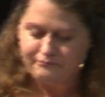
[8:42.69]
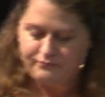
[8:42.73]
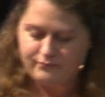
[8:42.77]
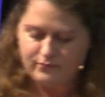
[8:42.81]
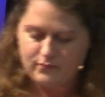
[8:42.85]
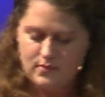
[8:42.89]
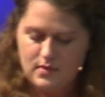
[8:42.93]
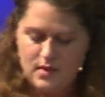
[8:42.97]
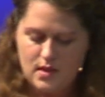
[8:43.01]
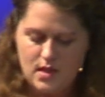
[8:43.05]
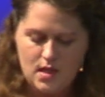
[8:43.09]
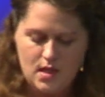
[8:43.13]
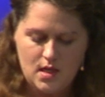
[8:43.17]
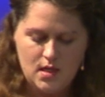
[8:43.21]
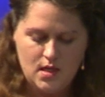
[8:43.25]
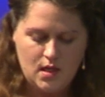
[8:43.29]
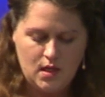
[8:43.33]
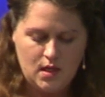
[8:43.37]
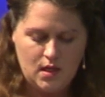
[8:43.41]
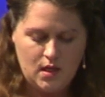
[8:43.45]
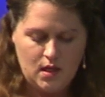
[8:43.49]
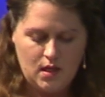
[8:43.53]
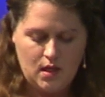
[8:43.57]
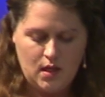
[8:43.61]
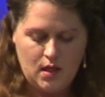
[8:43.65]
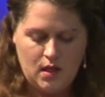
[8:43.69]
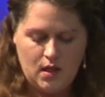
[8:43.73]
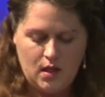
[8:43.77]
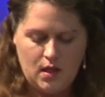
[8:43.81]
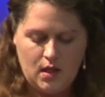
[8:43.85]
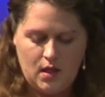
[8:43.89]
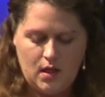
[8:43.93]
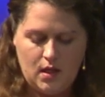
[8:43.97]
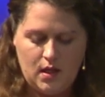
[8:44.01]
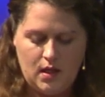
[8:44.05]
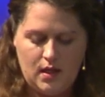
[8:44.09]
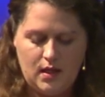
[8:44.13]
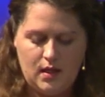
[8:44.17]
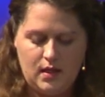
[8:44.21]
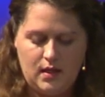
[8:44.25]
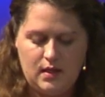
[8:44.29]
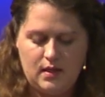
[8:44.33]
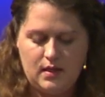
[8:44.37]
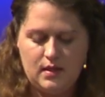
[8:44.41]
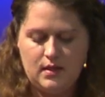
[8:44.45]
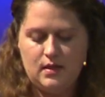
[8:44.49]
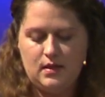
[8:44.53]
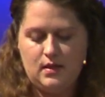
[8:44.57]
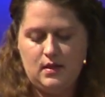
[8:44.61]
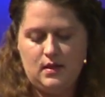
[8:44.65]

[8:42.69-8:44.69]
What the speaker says: (no one is talking)